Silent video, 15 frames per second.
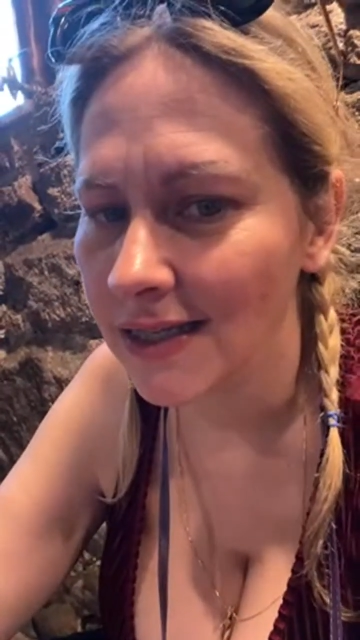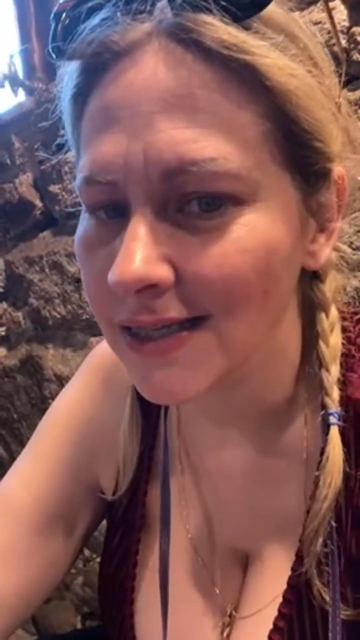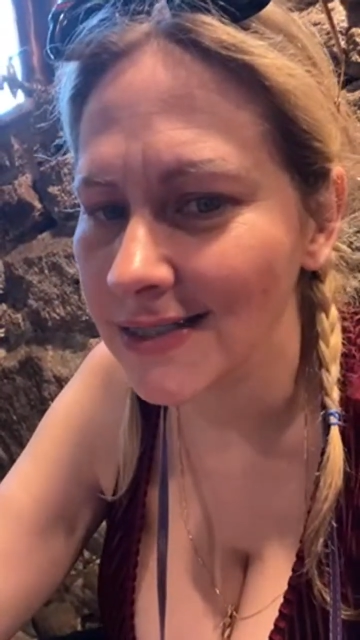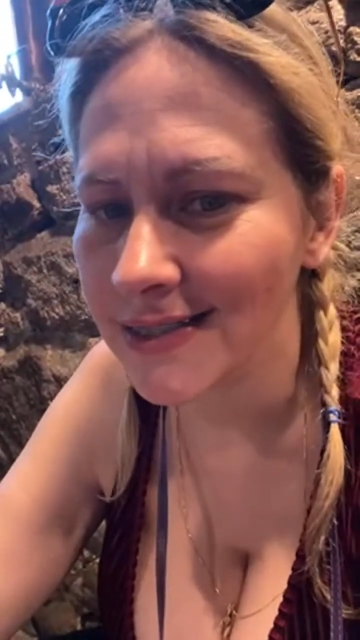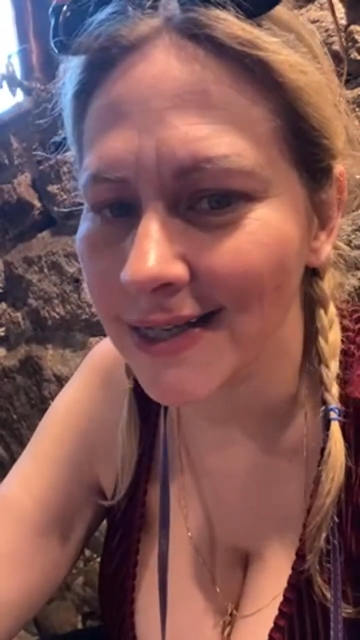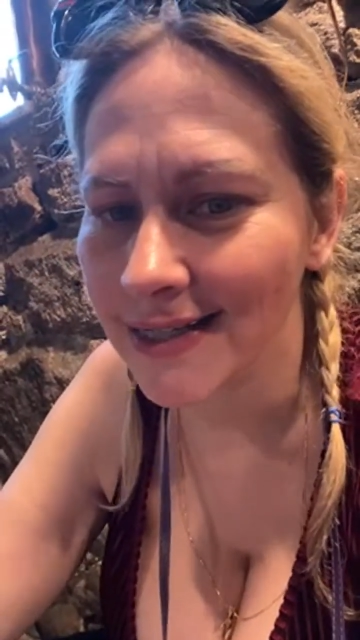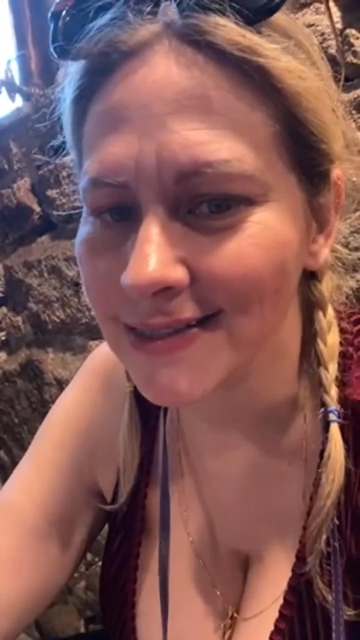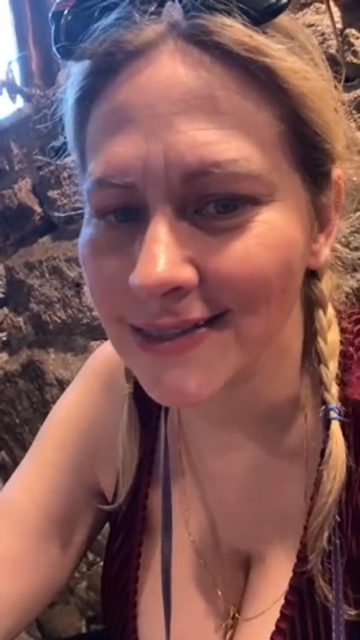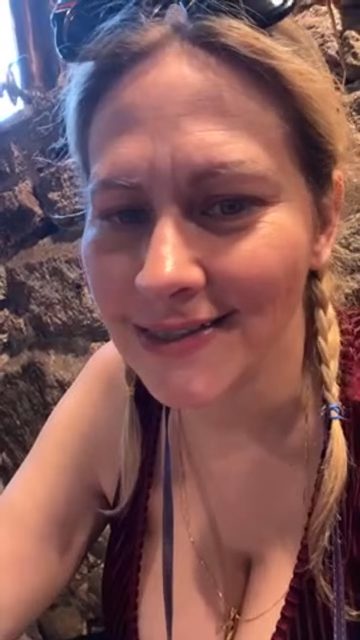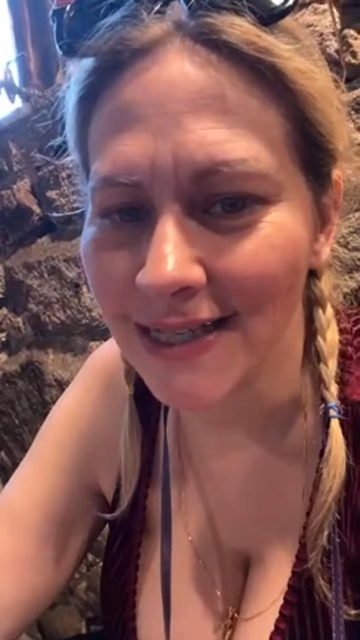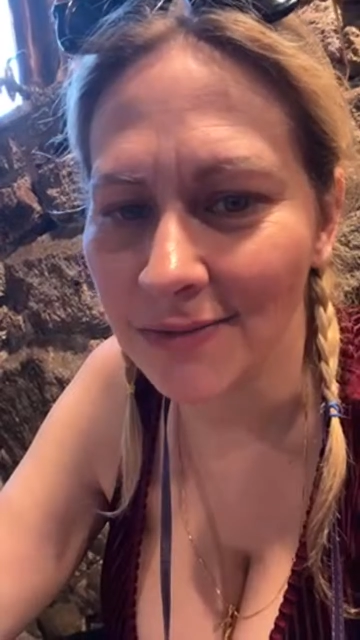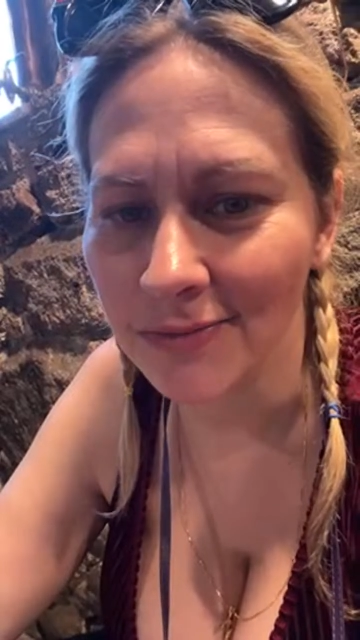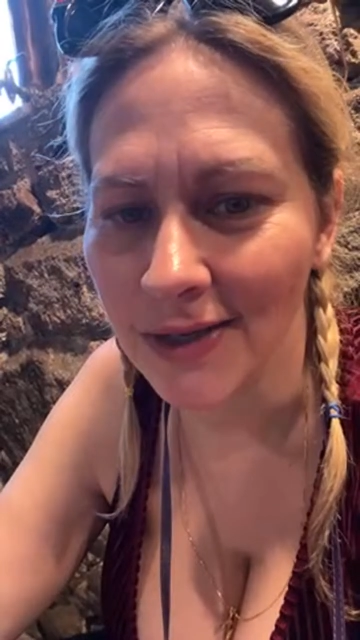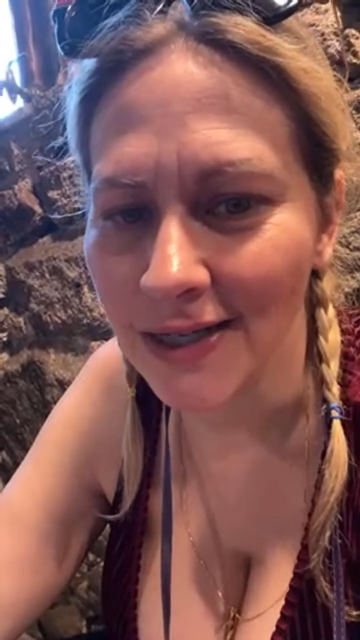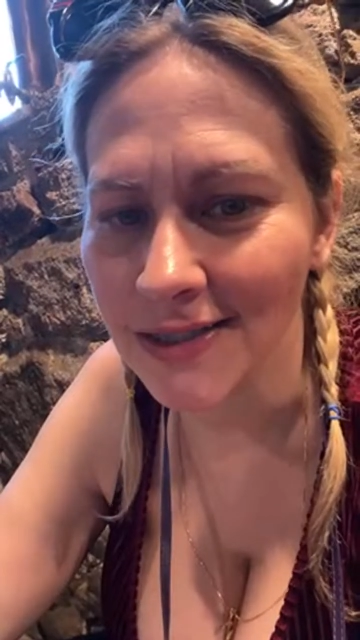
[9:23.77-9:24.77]
it takes the
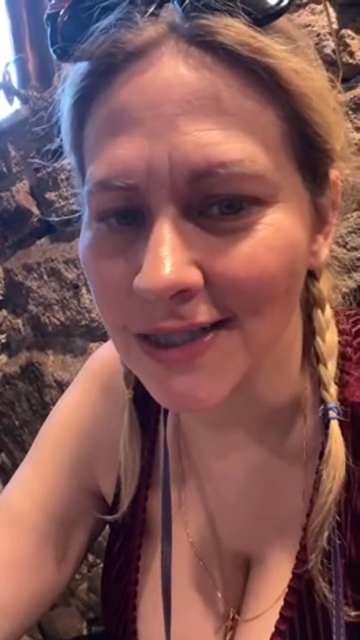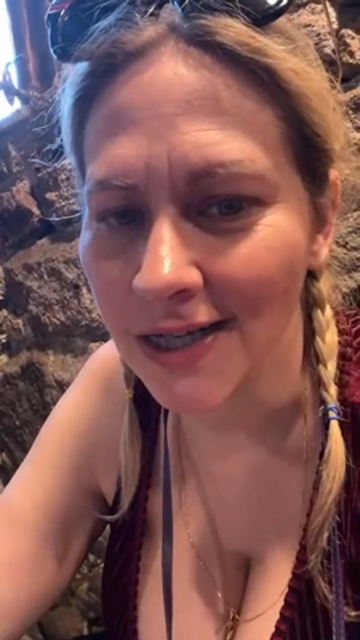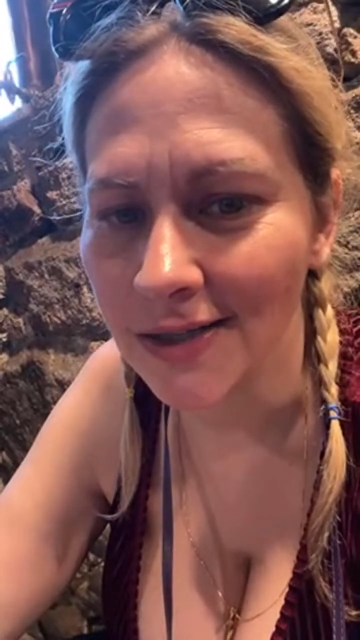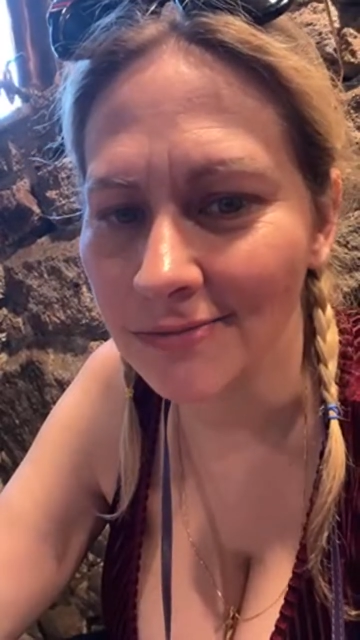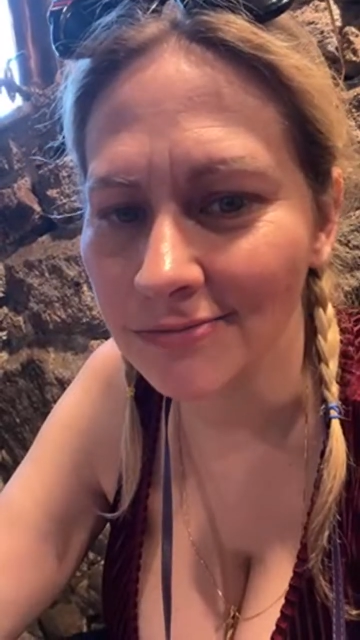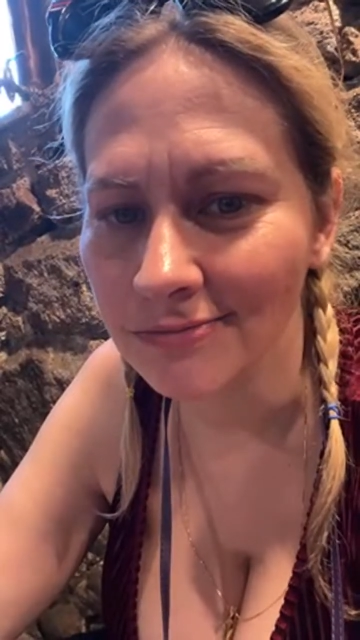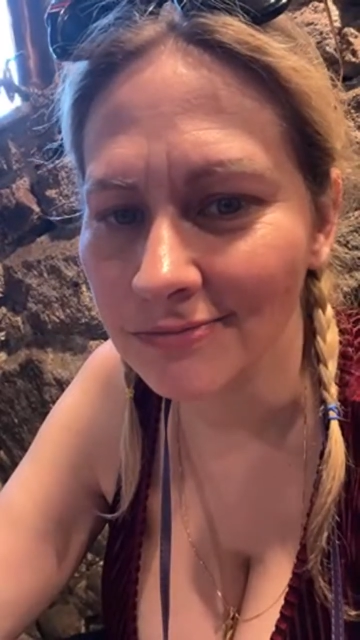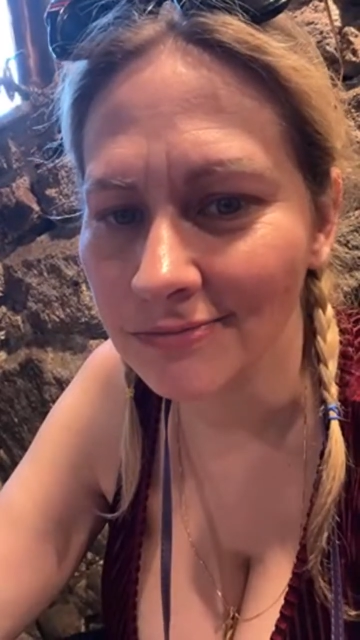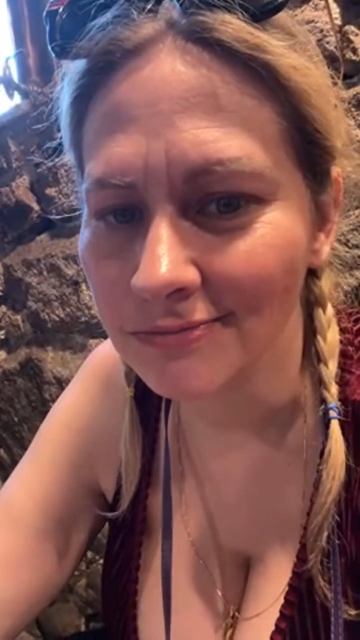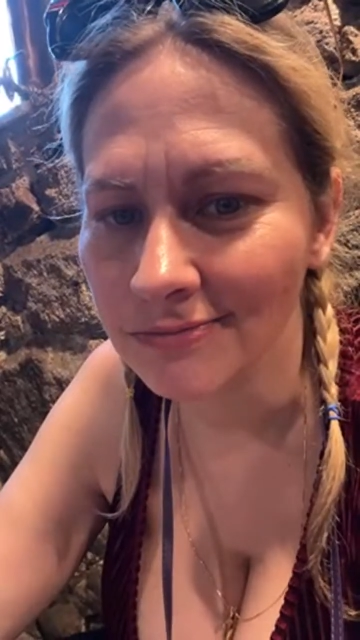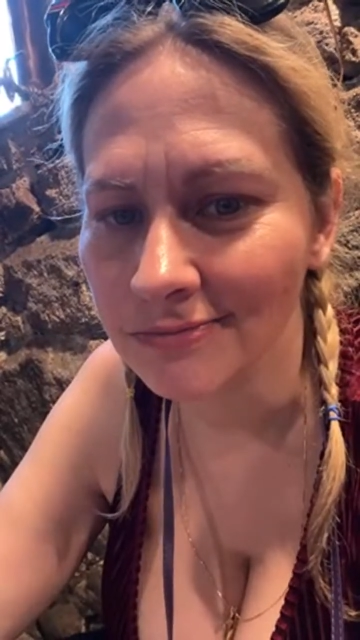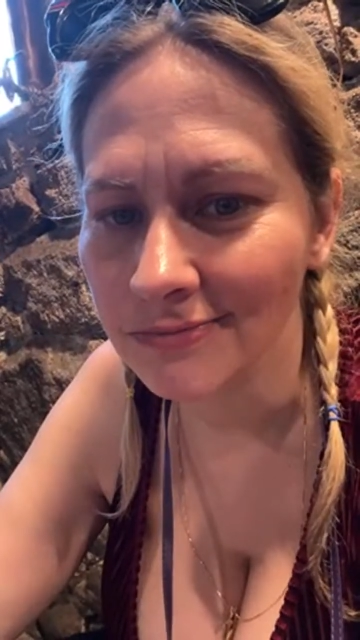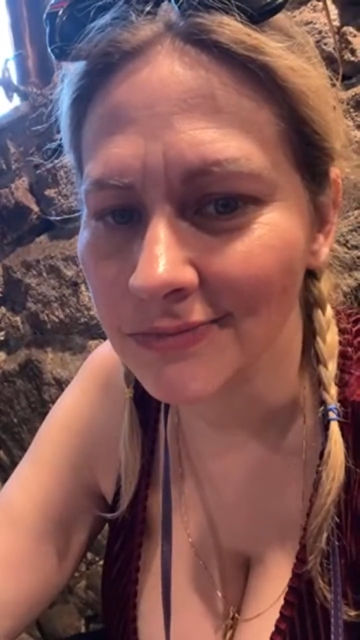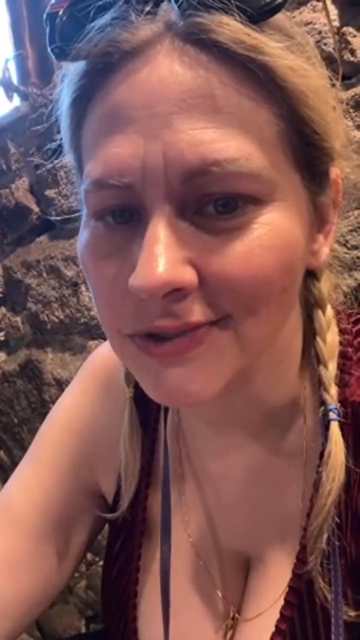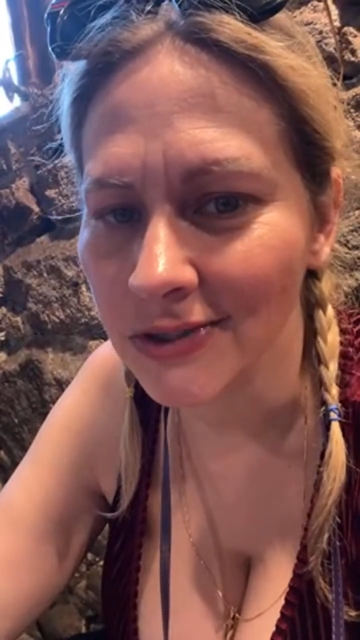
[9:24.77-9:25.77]
same amount of time.
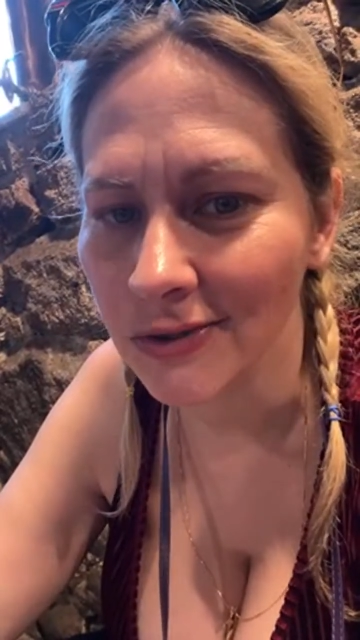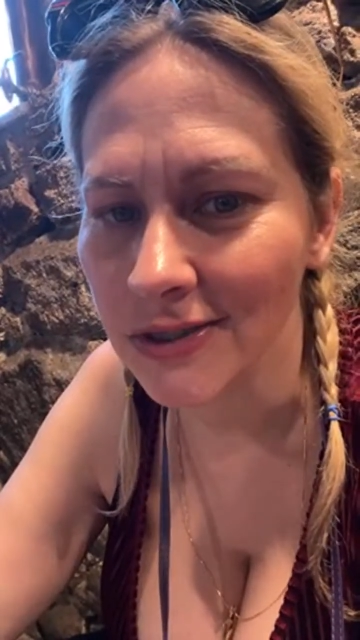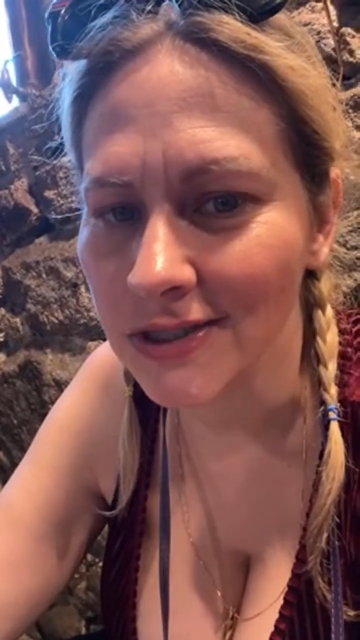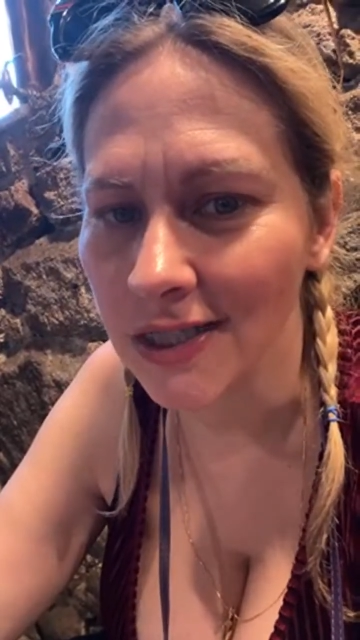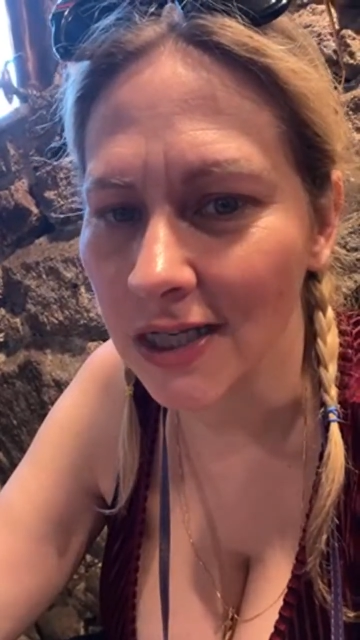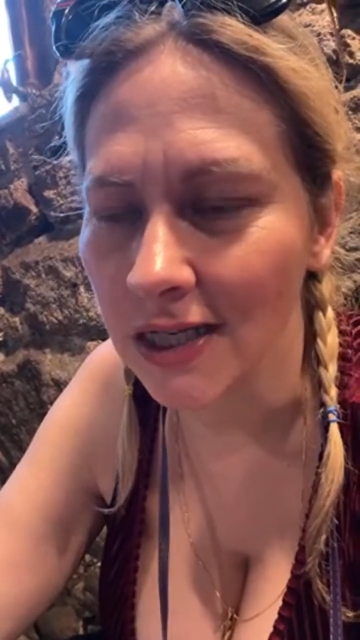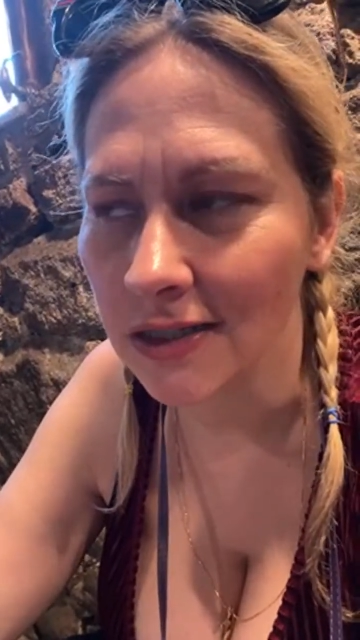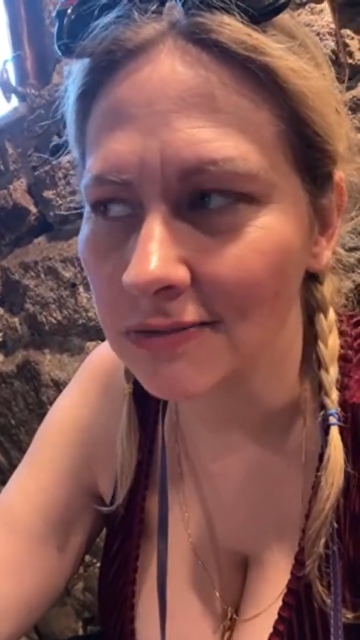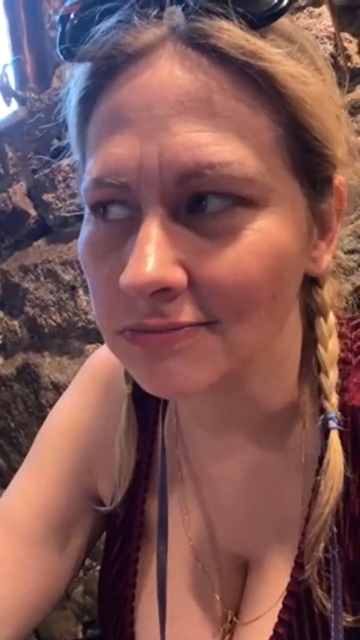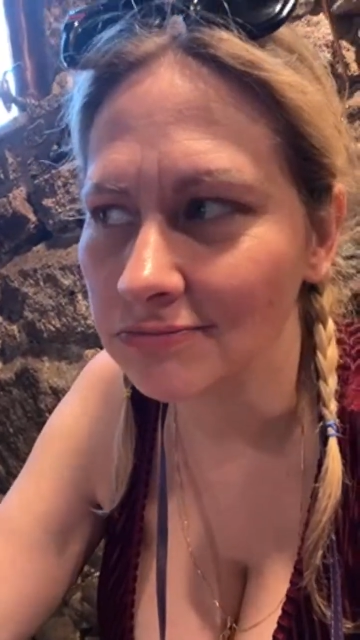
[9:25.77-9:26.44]
So it's like,